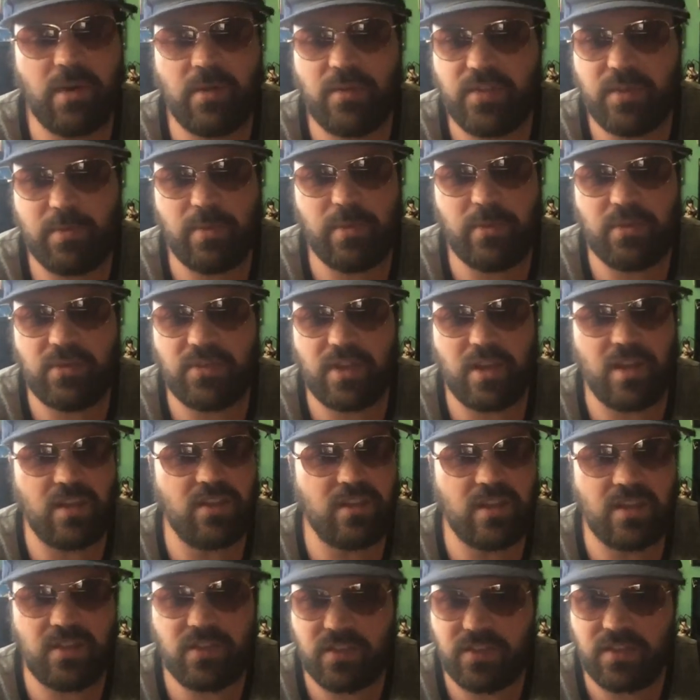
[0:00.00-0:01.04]
of people are
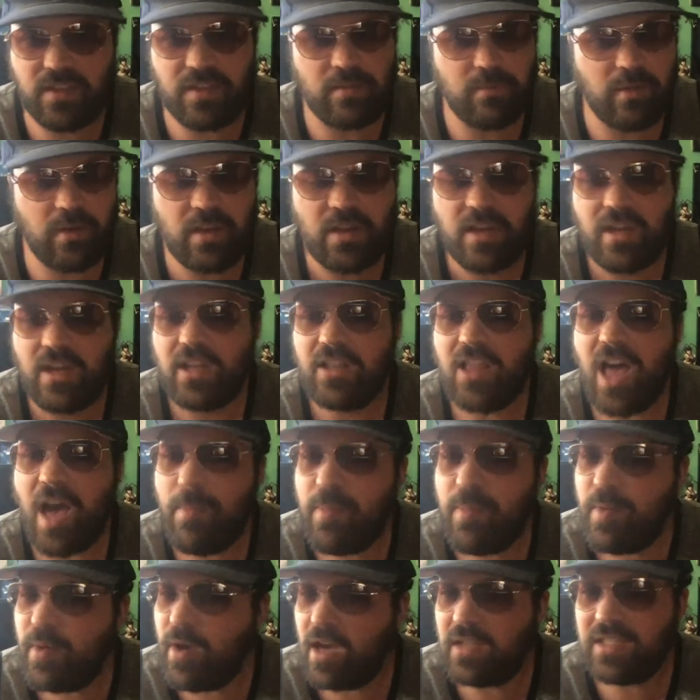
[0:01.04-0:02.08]

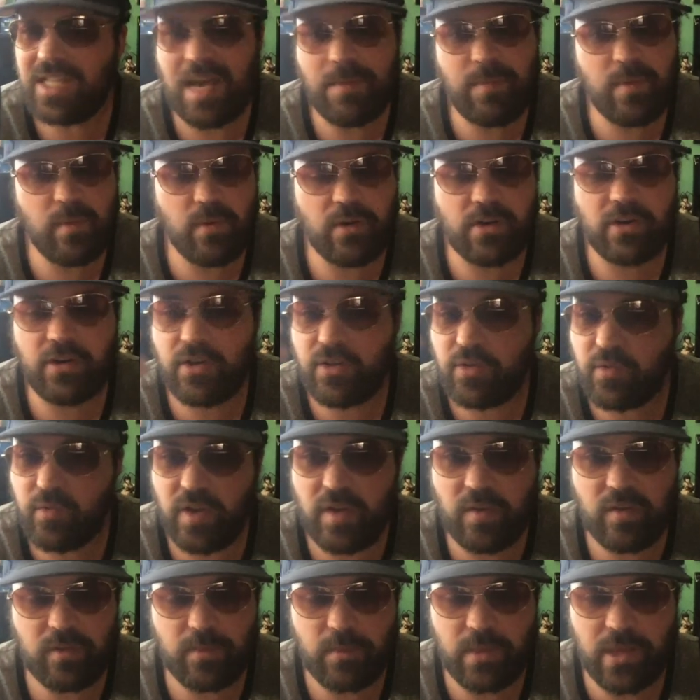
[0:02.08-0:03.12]
going to agree
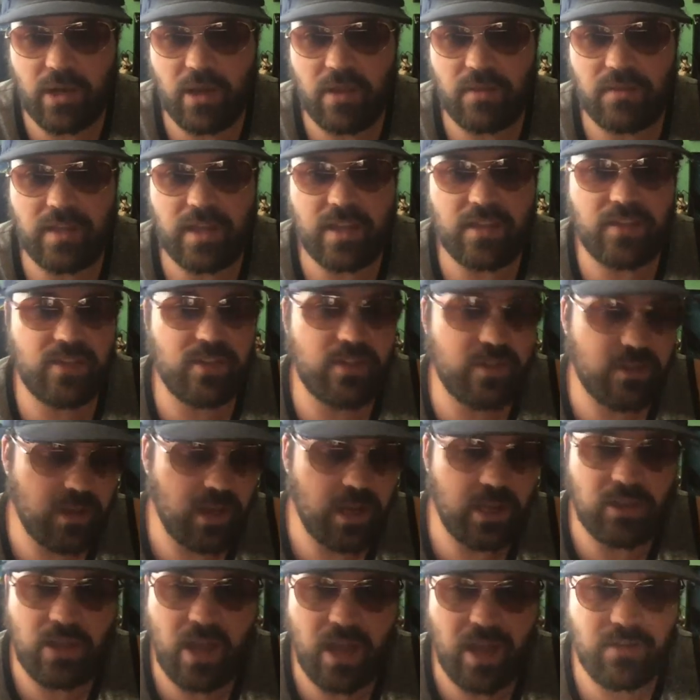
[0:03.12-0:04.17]
with me on this,
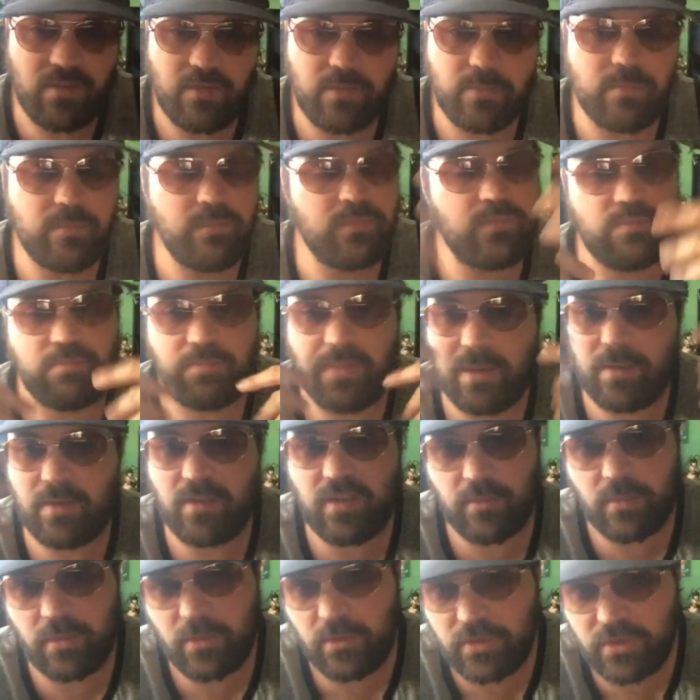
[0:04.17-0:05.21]
a lot of them. Maybe
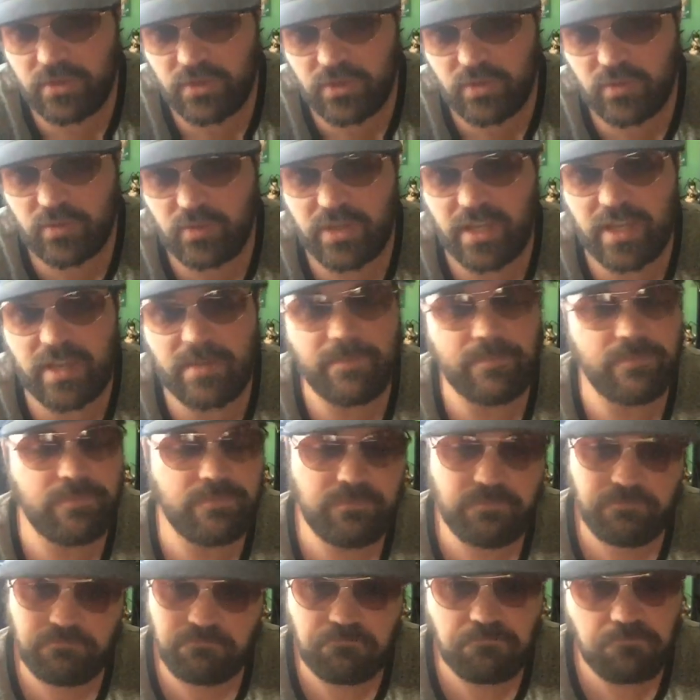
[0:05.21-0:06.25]
some people will disagree,
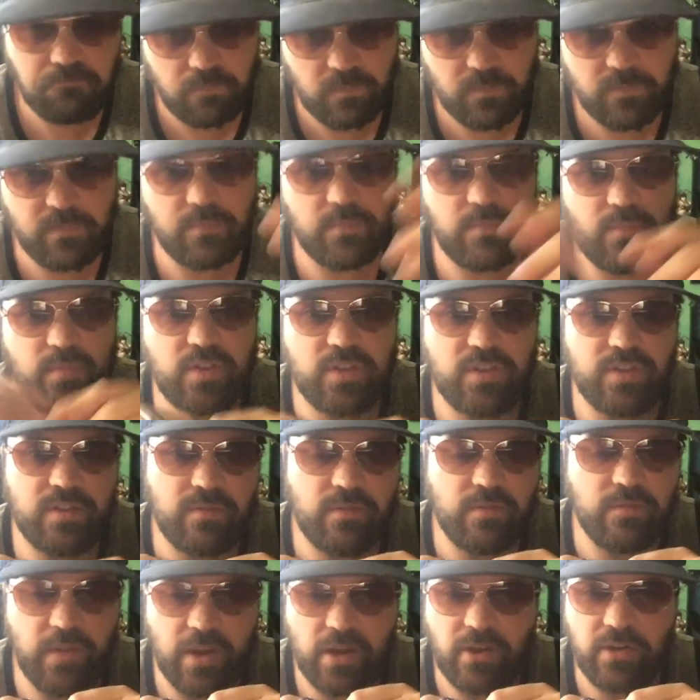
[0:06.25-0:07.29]

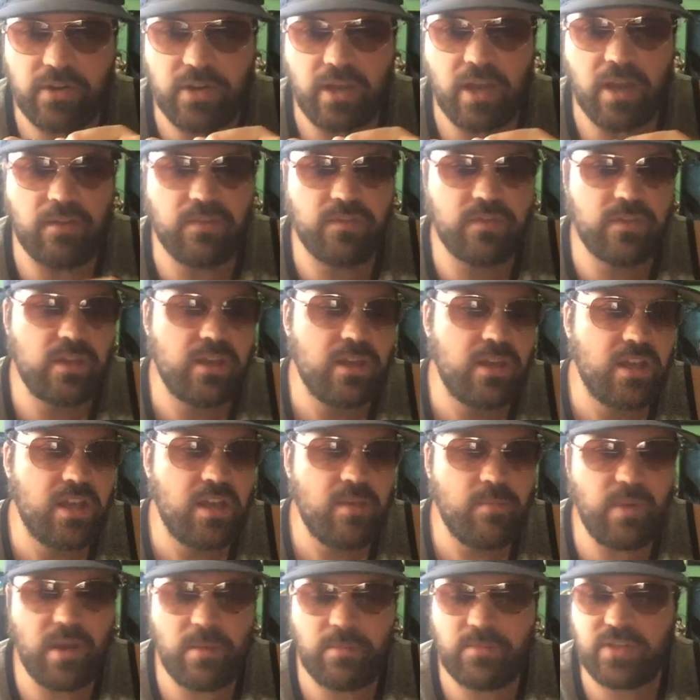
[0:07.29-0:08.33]
fair enough.
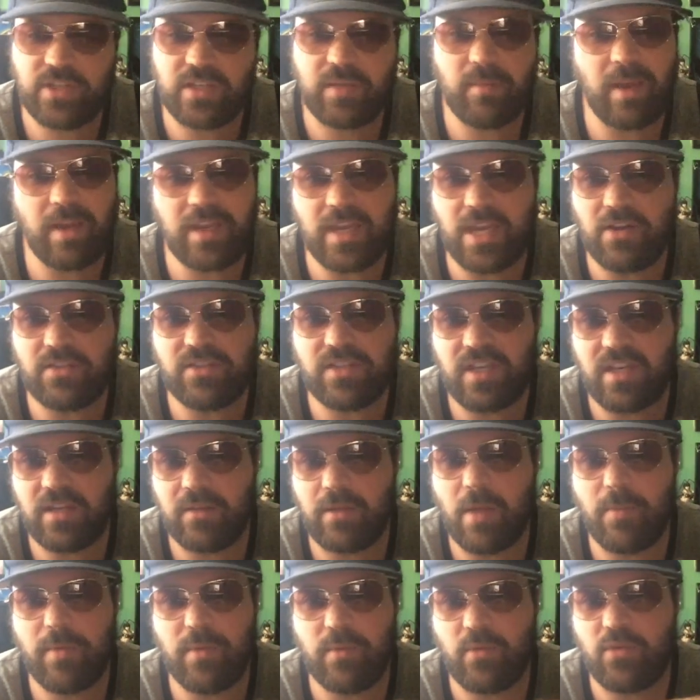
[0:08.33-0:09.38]
But I guarantee you that a
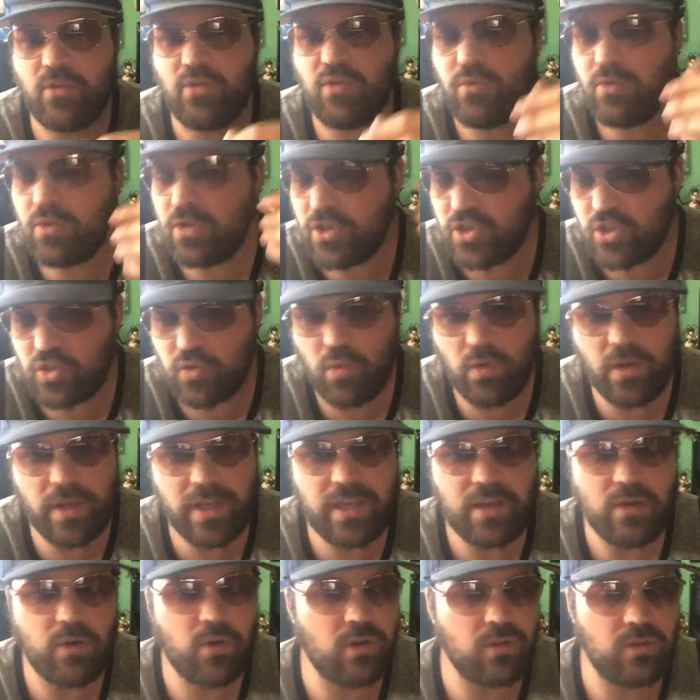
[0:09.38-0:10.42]
lot of people who
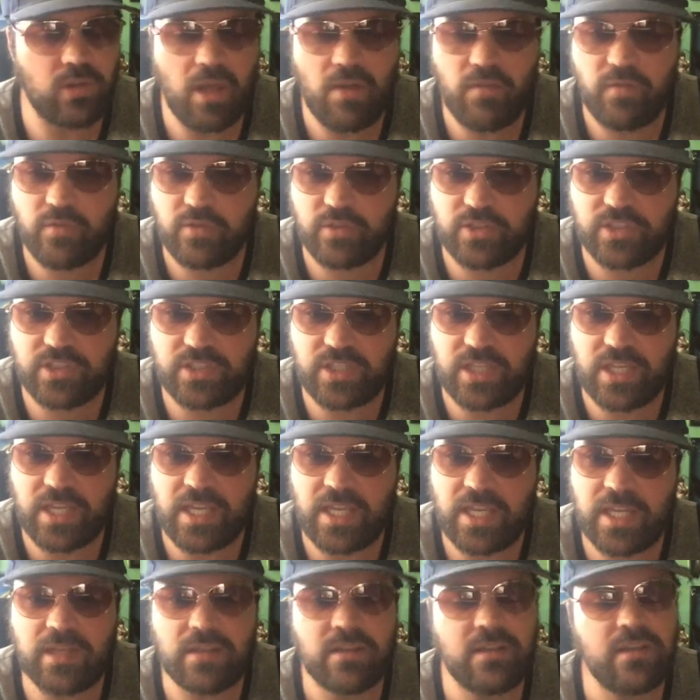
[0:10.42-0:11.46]
enjoy or love
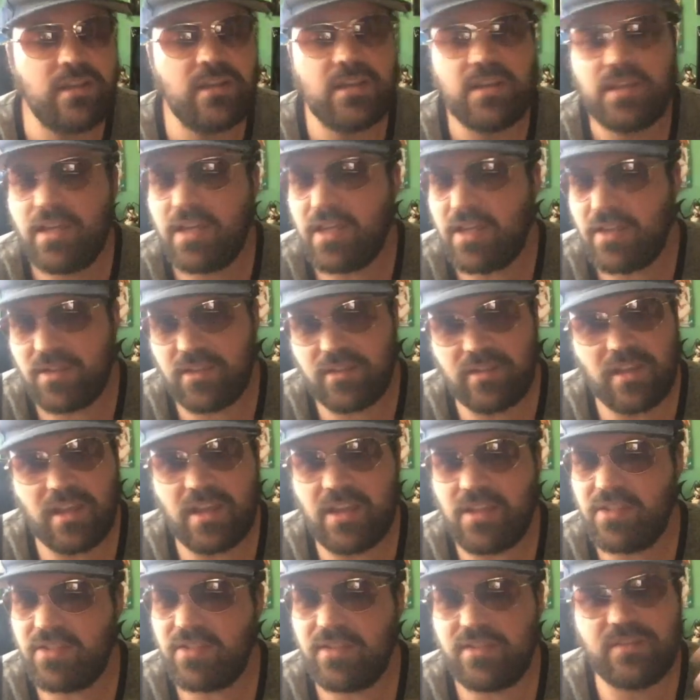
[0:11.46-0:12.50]
Christine, they're
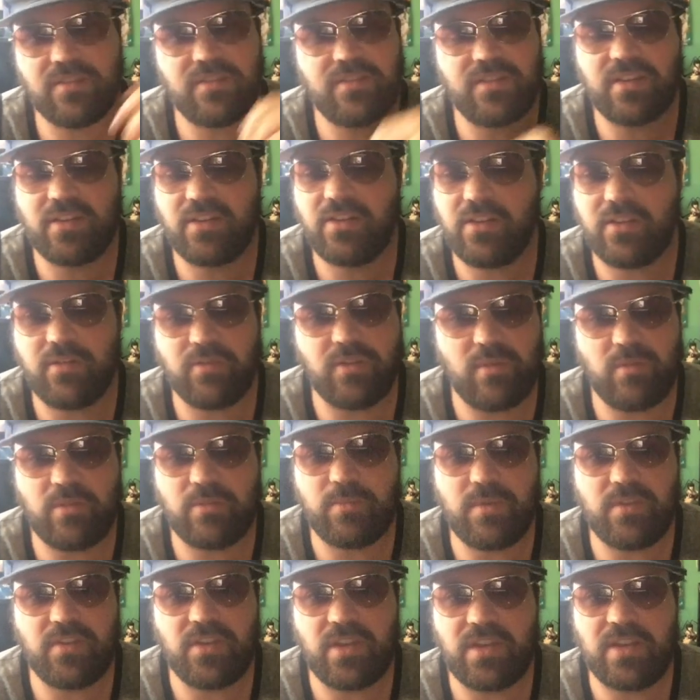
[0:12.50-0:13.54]
going to agree with
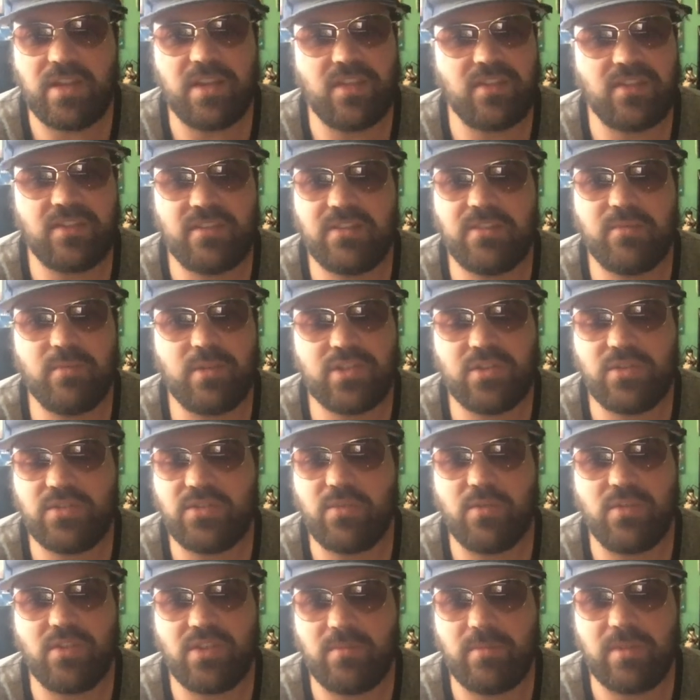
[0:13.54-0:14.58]
me, saying the original is
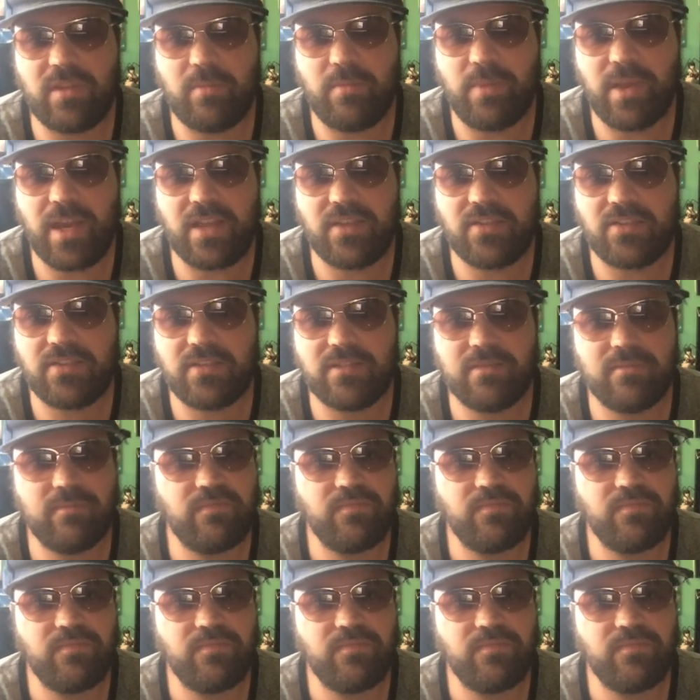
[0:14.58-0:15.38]
always going to be the best.